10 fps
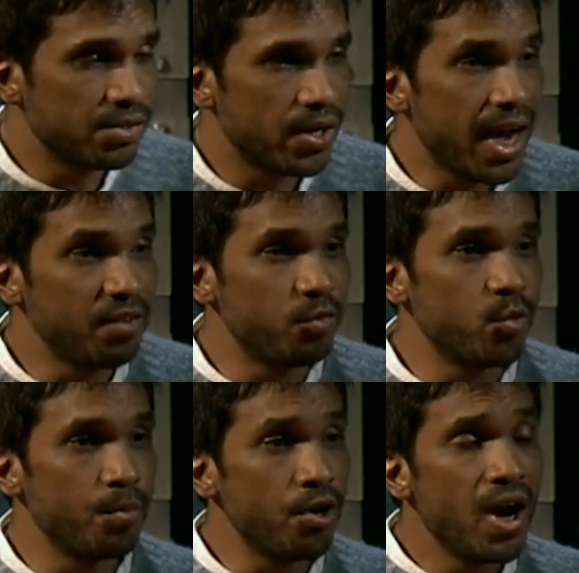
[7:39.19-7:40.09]
the live
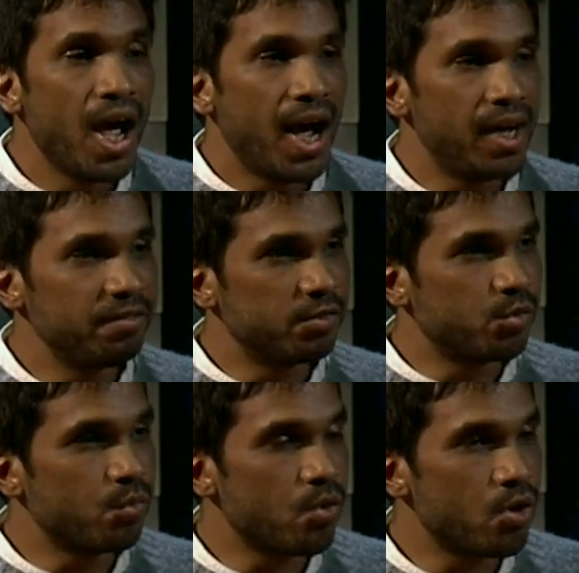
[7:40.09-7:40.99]
streamer have
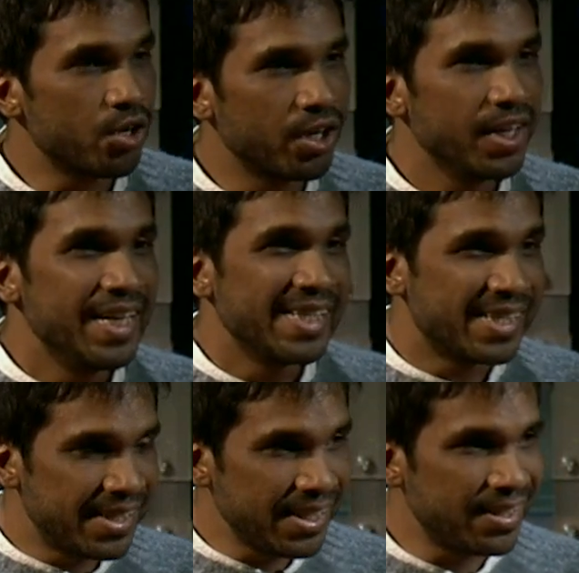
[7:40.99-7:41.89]
to work
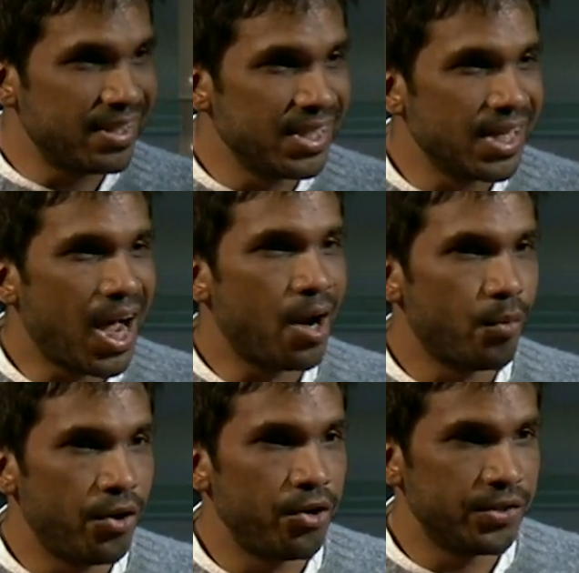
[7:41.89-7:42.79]
16
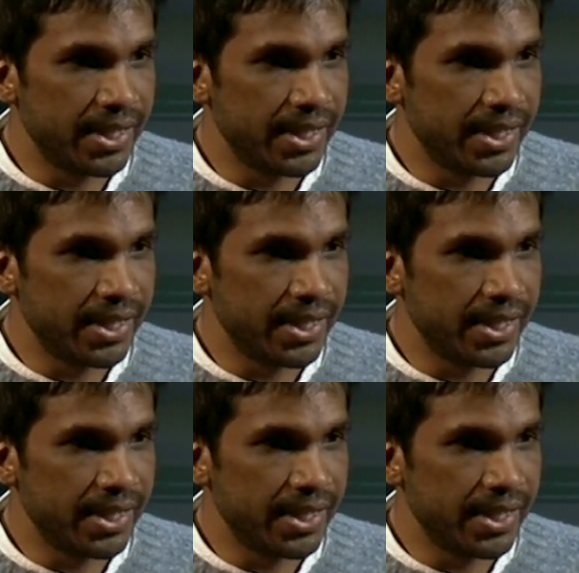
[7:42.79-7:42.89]
hours a